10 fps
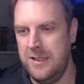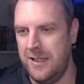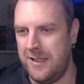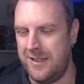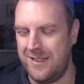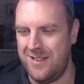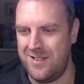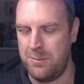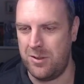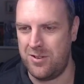That is
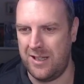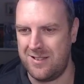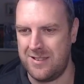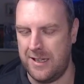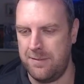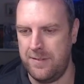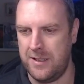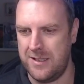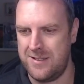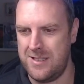Imhotep's staff.
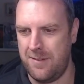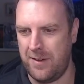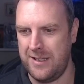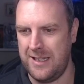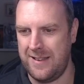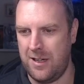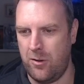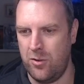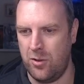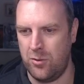See if I can get that
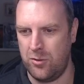horizontal,